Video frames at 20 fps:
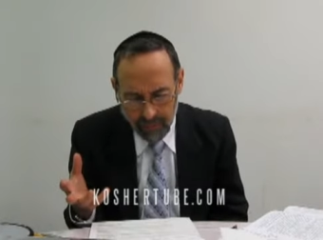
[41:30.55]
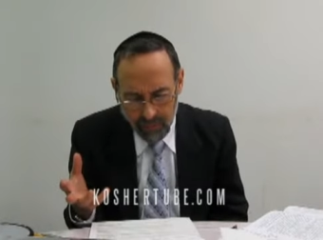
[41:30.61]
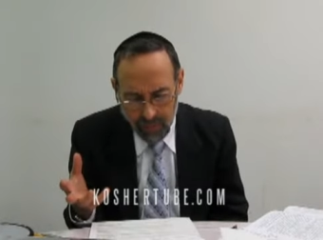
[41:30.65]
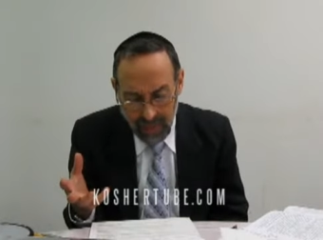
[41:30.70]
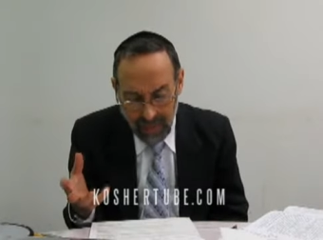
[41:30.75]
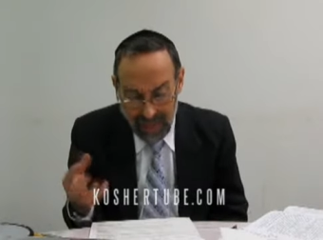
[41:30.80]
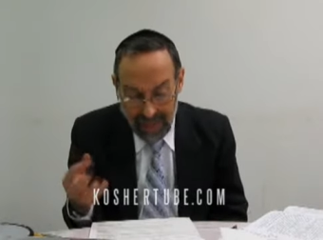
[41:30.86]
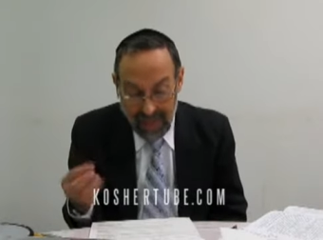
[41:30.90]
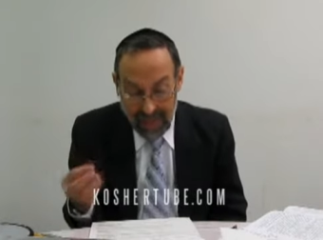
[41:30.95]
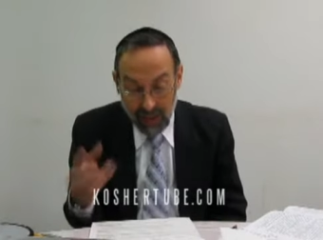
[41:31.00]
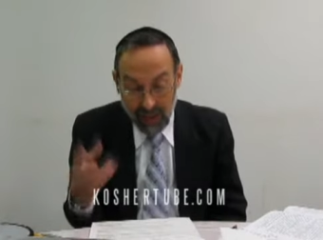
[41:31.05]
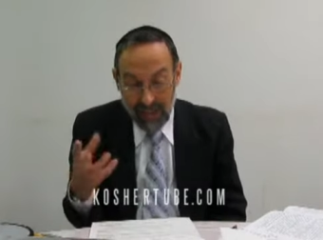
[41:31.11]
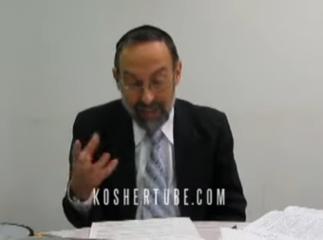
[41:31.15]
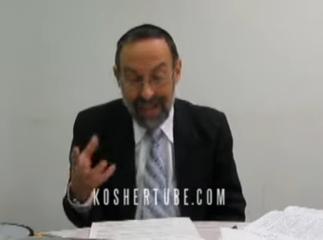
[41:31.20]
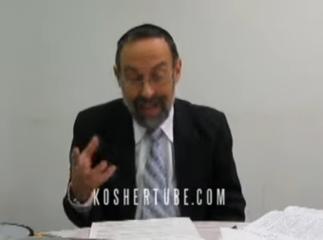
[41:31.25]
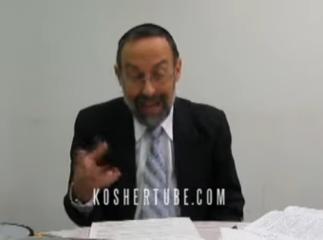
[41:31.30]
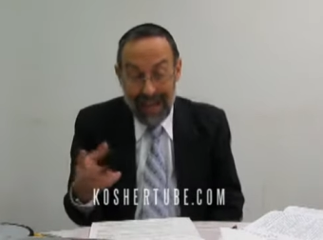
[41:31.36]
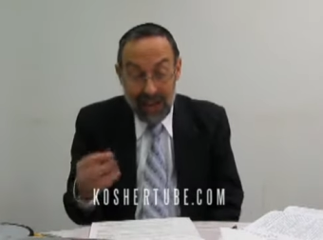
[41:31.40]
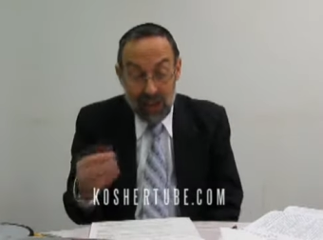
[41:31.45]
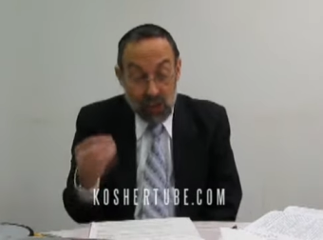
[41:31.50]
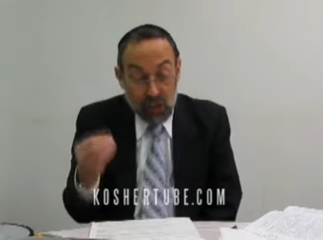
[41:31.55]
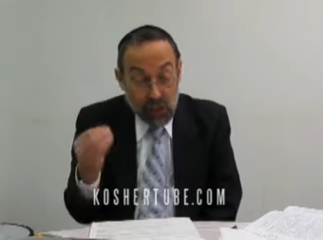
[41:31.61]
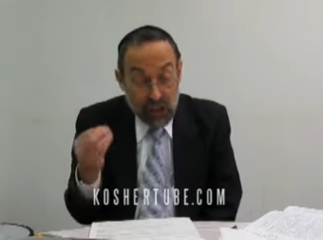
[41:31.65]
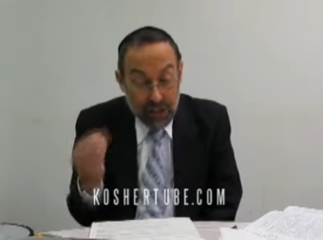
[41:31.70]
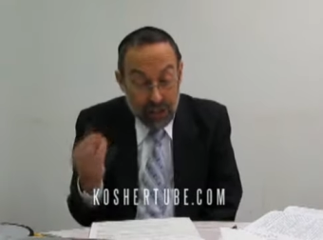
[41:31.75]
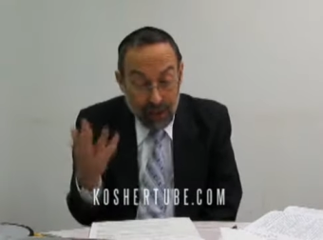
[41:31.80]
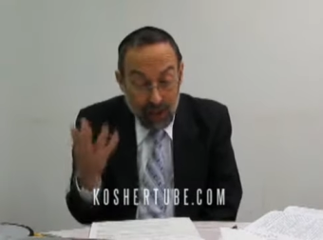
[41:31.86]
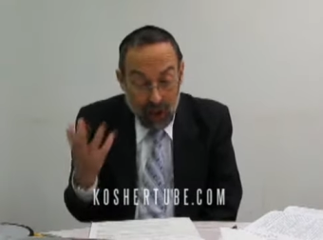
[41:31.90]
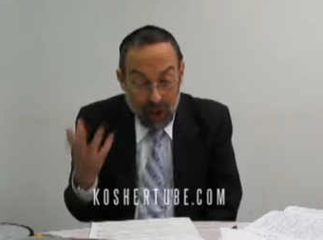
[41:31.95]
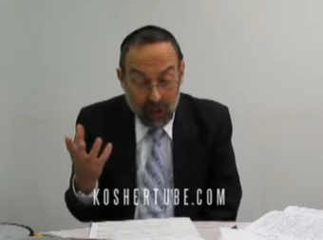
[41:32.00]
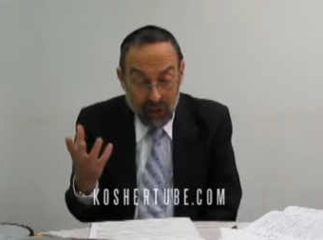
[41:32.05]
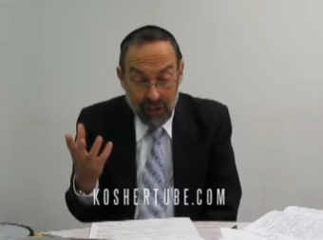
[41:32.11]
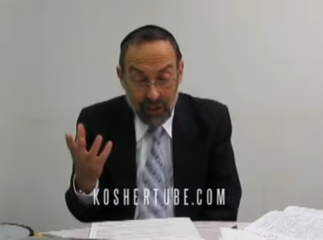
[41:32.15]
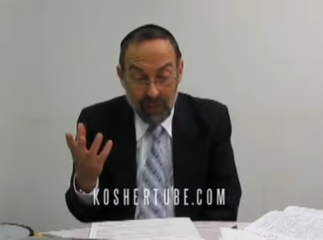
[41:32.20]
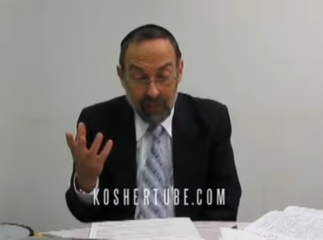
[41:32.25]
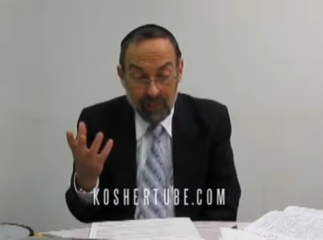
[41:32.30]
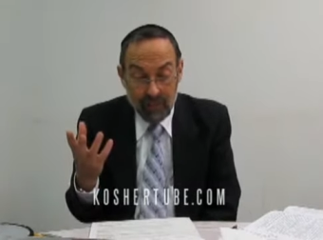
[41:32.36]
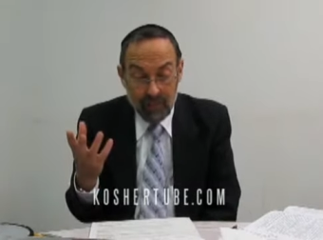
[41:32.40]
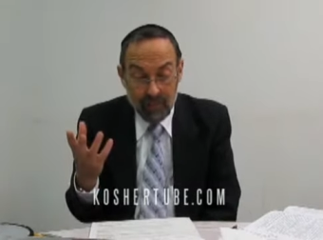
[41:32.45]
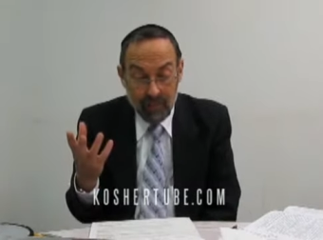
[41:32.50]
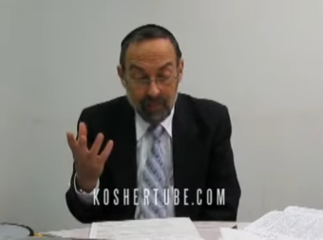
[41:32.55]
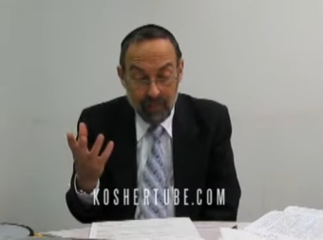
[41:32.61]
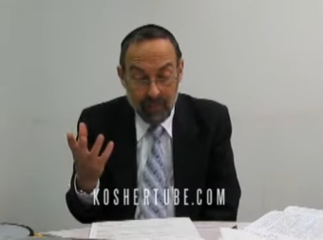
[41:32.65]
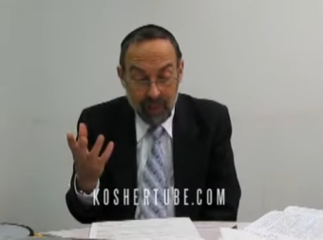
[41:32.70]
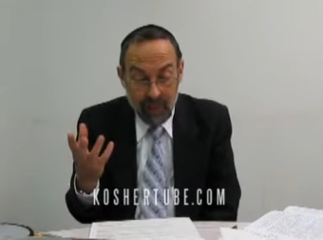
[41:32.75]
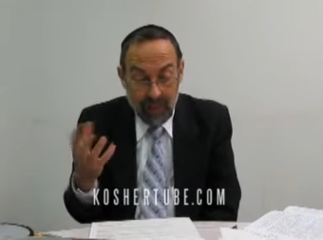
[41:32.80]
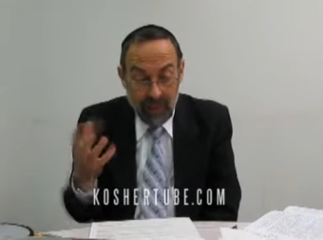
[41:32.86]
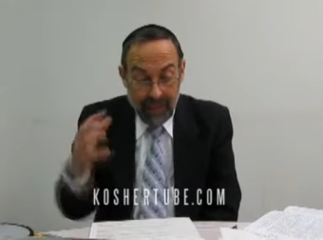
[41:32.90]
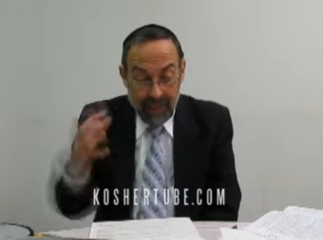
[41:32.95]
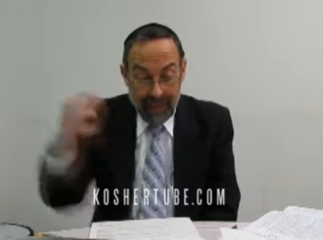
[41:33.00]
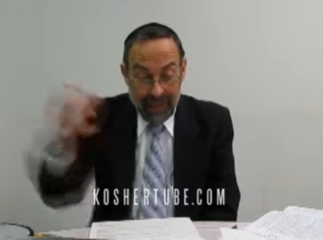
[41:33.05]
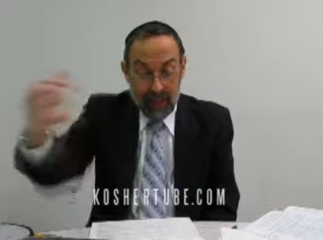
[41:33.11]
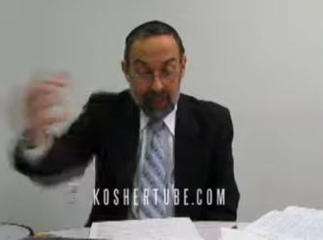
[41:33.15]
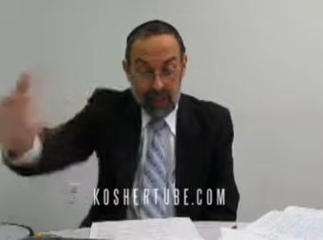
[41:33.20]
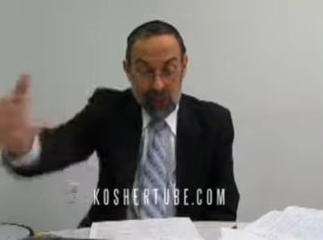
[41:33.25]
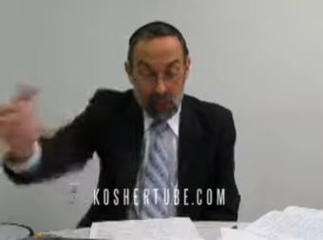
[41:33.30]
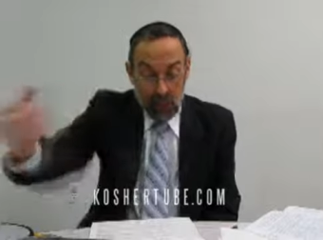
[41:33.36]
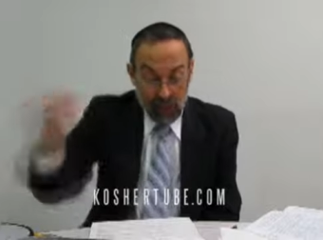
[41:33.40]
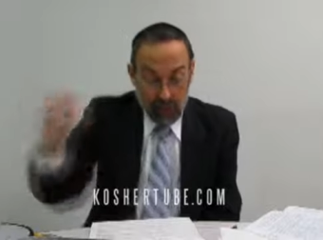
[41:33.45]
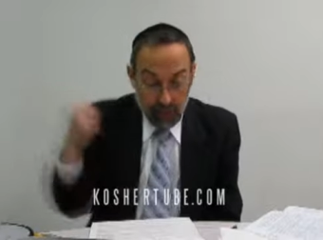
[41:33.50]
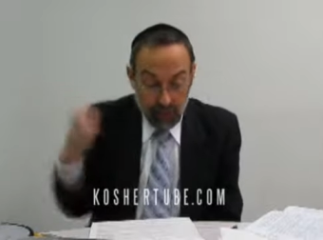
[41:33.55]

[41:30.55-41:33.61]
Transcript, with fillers: And not only that, al-Shimon, he is also,